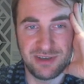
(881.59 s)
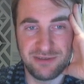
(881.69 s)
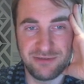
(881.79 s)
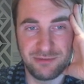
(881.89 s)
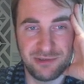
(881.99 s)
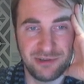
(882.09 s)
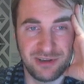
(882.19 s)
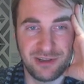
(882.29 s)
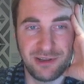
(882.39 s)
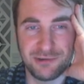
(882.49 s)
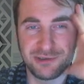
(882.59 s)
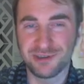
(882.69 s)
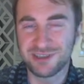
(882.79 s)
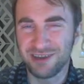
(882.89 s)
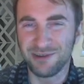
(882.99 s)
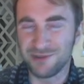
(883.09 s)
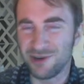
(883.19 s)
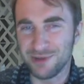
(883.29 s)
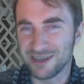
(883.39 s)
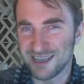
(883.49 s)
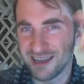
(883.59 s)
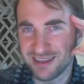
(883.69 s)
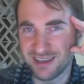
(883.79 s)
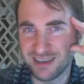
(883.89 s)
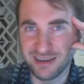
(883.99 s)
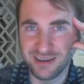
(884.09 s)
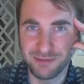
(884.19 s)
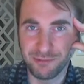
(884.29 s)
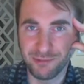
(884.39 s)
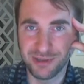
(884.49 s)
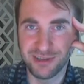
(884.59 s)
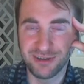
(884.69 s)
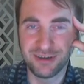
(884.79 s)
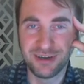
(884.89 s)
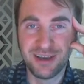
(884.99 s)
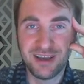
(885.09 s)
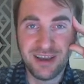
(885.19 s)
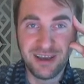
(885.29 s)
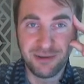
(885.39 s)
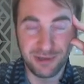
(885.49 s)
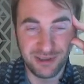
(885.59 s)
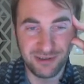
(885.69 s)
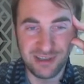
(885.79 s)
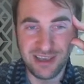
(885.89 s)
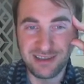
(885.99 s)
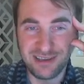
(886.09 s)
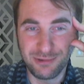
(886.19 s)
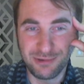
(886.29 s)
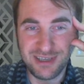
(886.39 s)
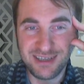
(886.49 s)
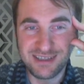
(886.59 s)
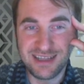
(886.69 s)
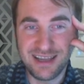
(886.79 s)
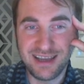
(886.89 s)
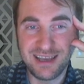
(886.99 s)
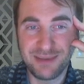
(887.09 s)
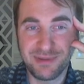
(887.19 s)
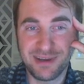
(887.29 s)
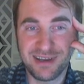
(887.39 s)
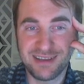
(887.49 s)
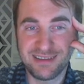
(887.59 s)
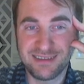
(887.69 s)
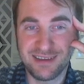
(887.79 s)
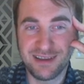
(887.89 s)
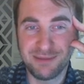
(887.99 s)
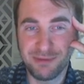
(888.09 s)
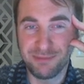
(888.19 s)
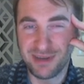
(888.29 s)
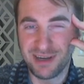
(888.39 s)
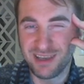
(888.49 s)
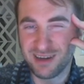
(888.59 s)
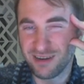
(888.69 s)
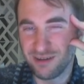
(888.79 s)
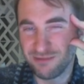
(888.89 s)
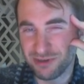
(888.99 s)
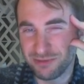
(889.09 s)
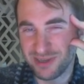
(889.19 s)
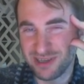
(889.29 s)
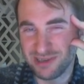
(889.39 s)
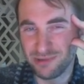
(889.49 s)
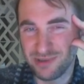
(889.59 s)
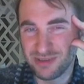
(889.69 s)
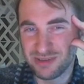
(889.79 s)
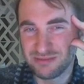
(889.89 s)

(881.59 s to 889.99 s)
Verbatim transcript: from their enclosure. So I don't know exactly what their daily routine is like, but I can cover about,